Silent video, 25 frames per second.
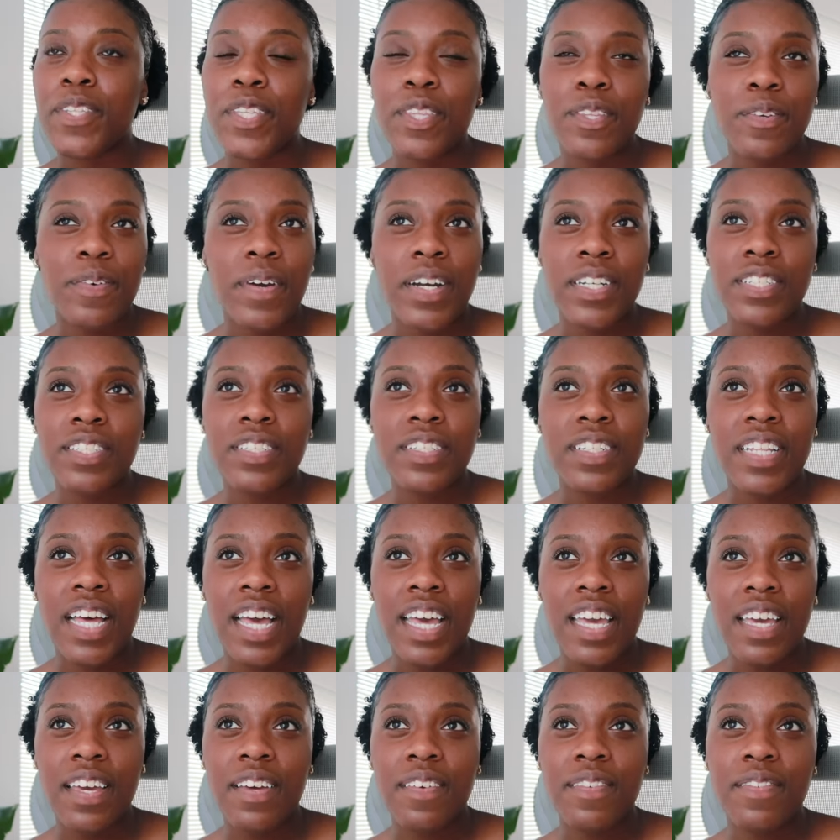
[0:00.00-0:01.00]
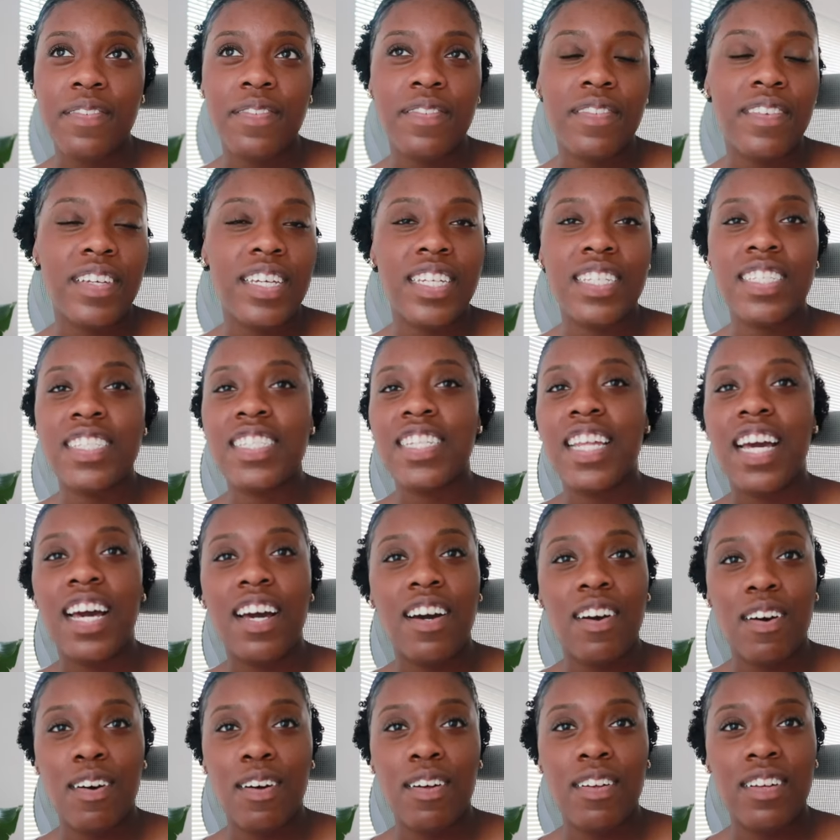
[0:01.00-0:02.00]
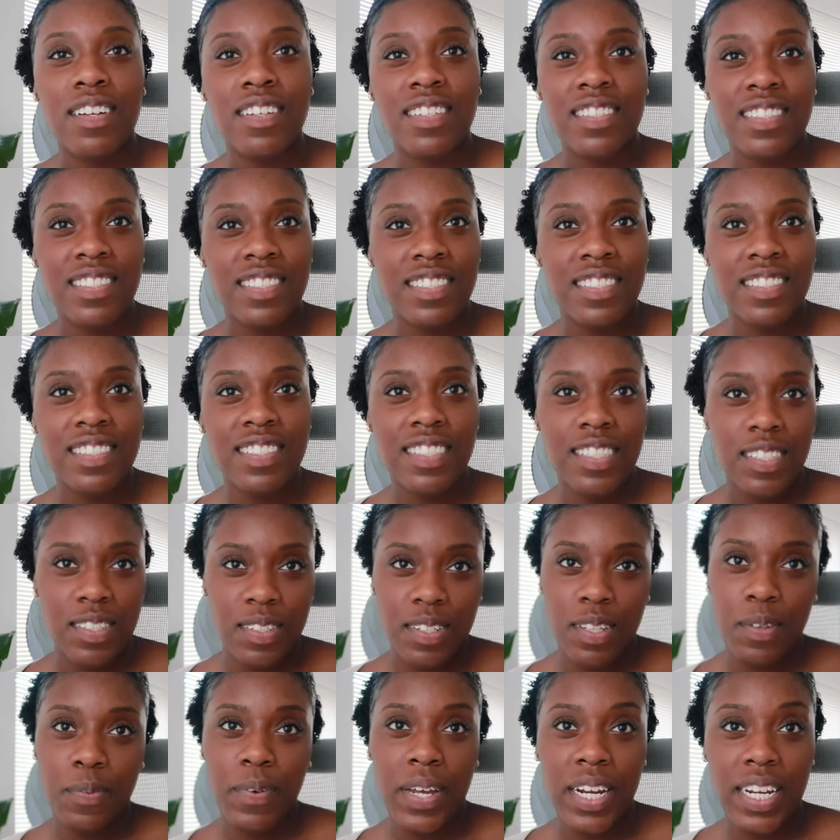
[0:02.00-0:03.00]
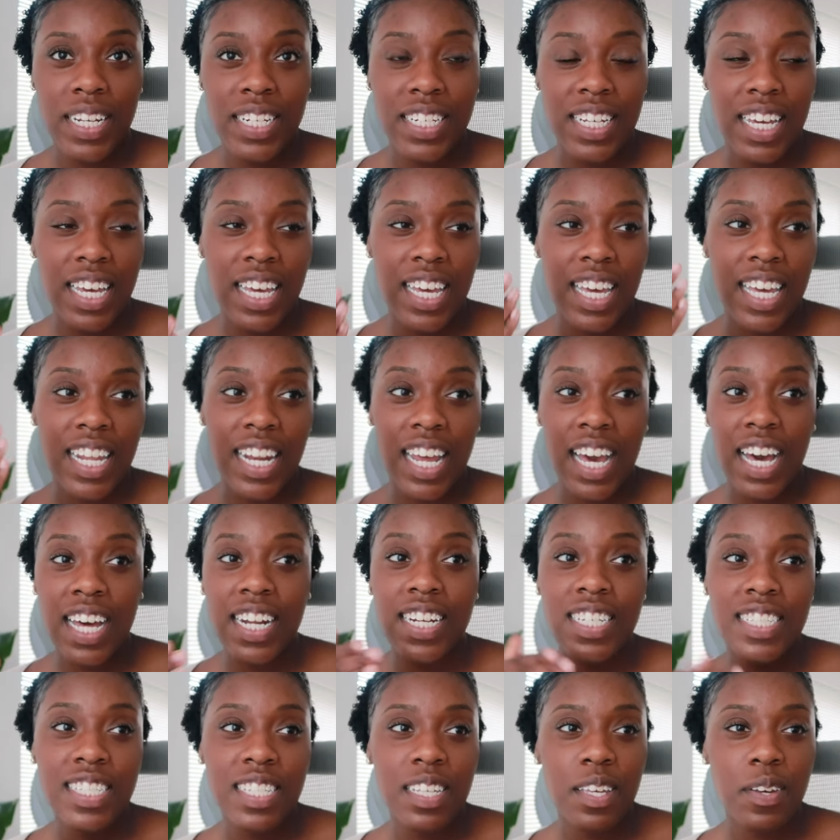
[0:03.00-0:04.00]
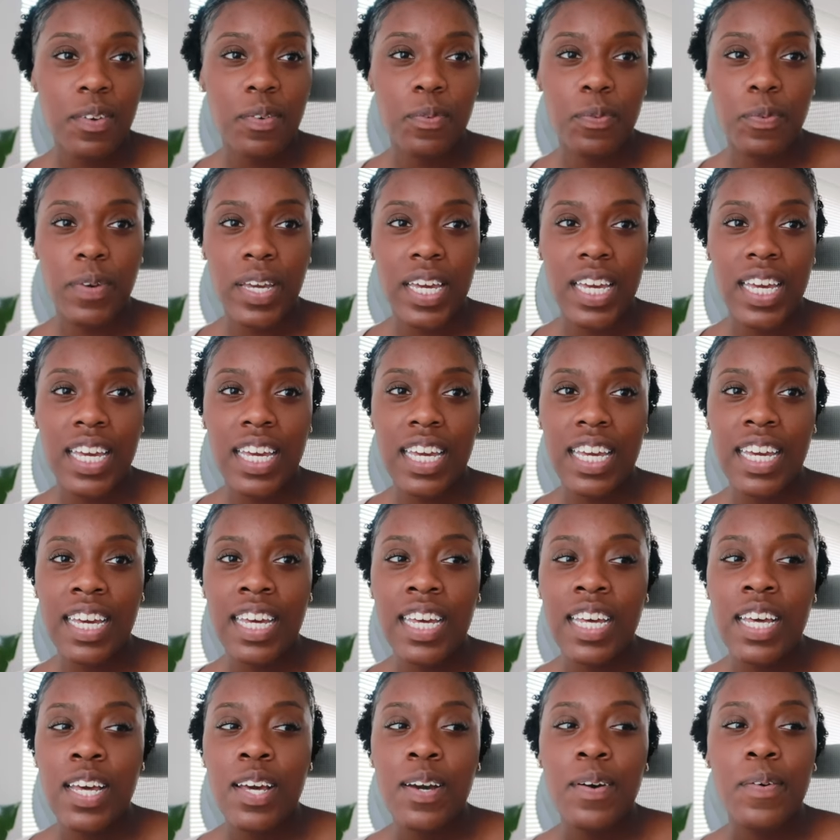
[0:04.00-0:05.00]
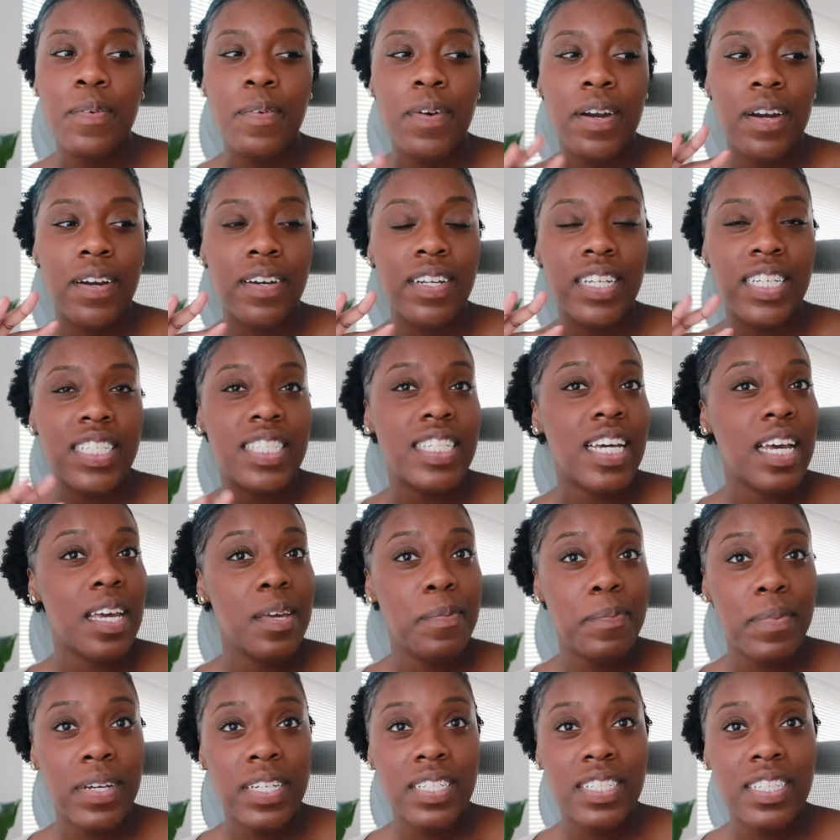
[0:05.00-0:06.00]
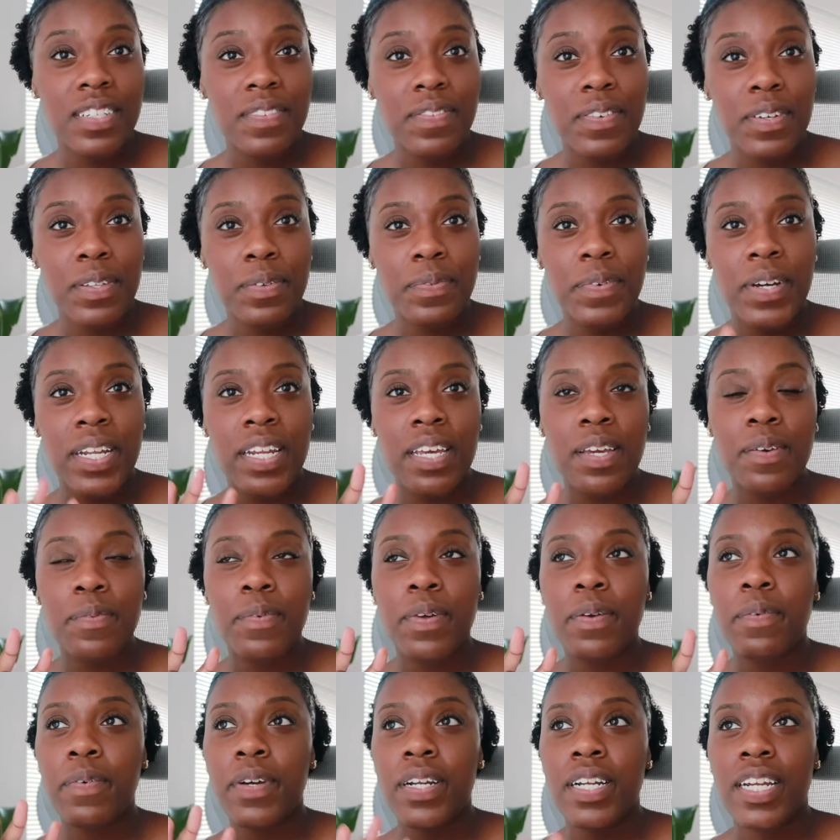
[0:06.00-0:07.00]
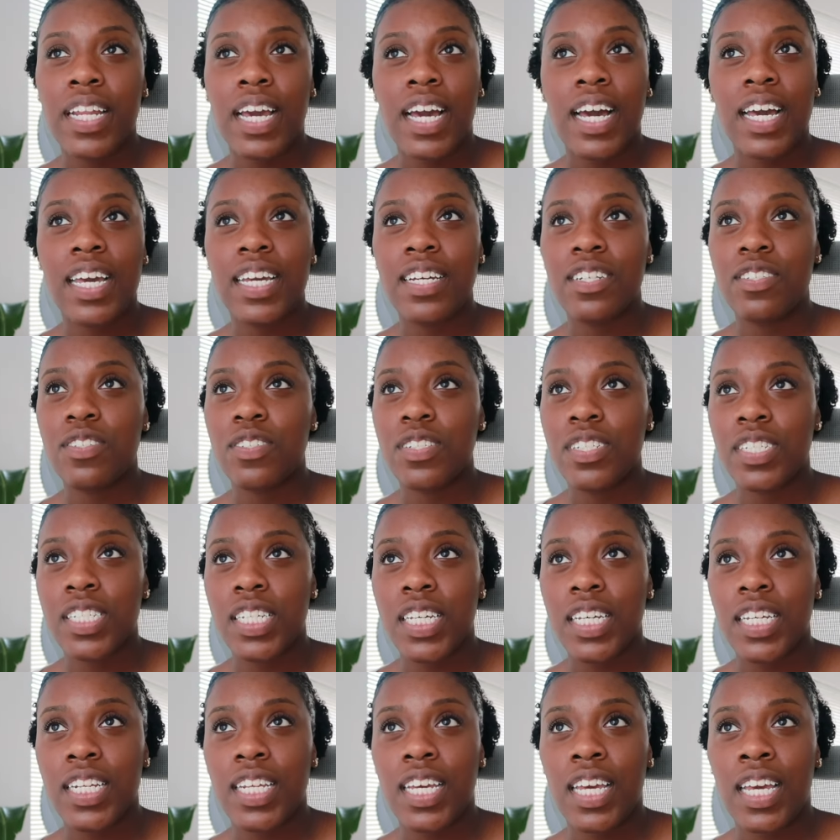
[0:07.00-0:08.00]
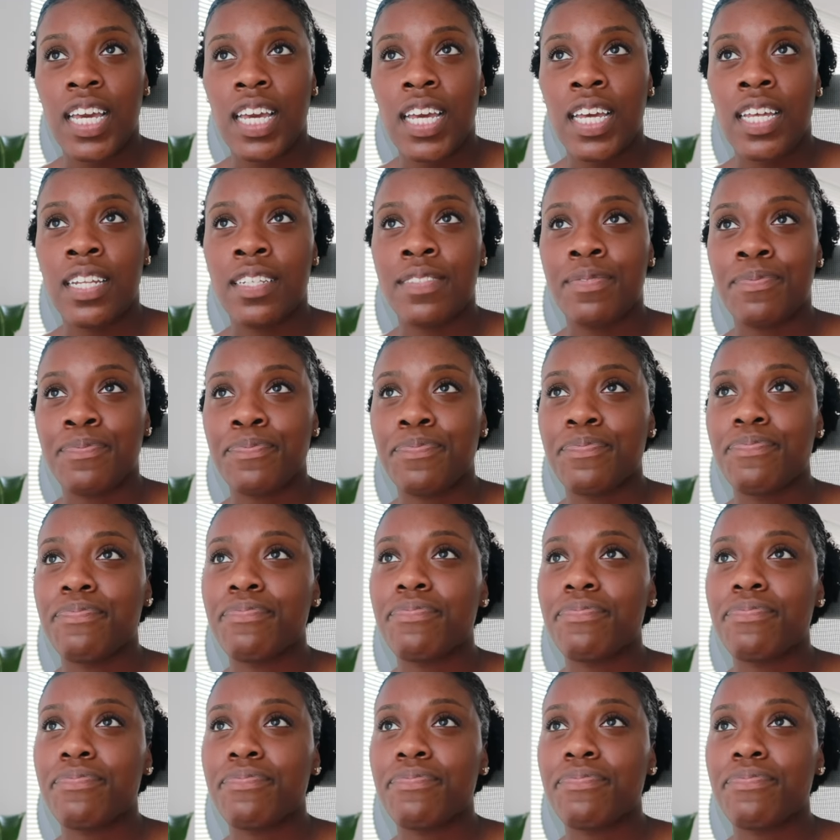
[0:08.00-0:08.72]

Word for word: throughout your life. It's not all on the wedding day. And honestly, we were on a tight budget for the wedding. We were not interested in